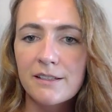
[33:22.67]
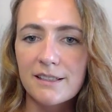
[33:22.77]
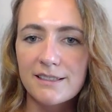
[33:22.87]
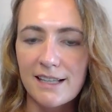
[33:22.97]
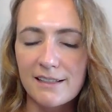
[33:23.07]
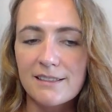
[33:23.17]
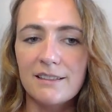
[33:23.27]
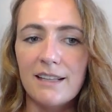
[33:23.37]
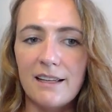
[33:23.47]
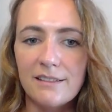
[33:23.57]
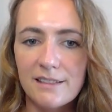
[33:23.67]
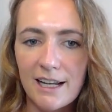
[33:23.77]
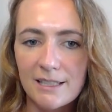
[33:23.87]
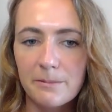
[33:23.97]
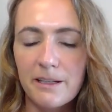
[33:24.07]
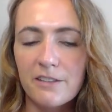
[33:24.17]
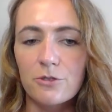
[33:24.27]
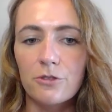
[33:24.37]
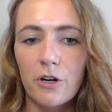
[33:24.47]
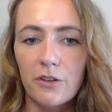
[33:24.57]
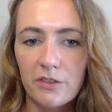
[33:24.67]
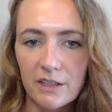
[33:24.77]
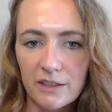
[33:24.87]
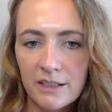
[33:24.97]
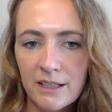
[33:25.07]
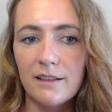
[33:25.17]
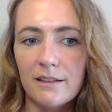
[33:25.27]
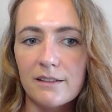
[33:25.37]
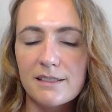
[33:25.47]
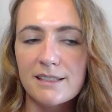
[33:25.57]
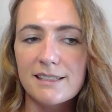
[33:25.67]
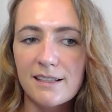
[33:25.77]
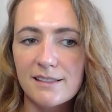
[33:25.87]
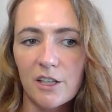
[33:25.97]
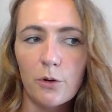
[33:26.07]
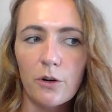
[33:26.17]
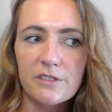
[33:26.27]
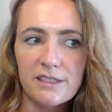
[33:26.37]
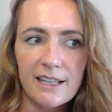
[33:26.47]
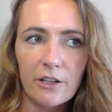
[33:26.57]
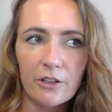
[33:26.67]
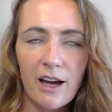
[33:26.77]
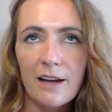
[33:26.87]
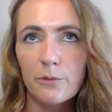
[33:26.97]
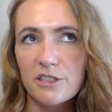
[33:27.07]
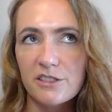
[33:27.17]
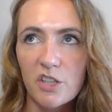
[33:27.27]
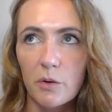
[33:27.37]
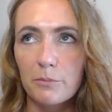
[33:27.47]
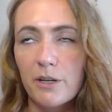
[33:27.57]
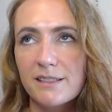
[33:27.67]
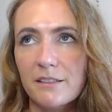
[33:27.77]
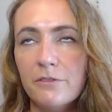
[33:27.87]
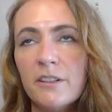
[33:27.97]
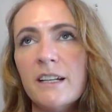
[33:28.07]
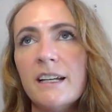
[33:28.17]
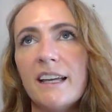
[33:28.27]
success and exponential growth and the success that you often see online, which is so impressive,